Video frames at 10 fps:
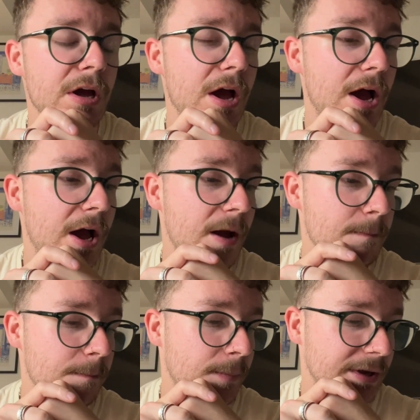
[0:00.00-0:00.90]

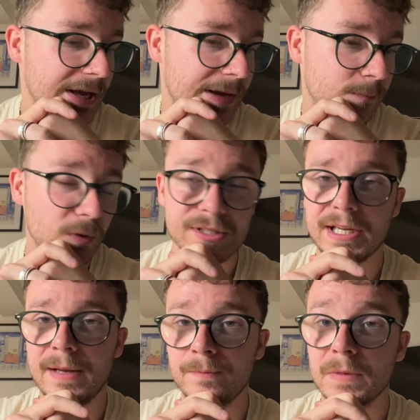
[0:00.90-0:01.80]
But yeah, once
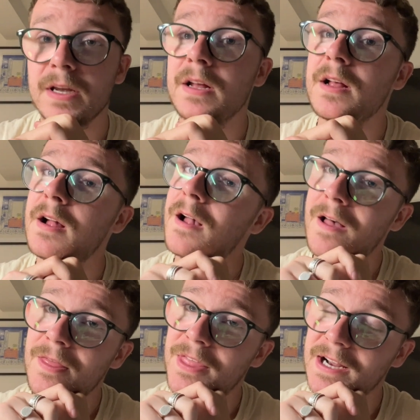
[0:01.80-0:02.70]
again,
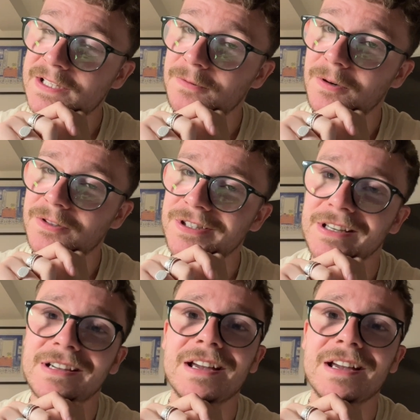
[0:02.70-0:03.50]
thanks for watching,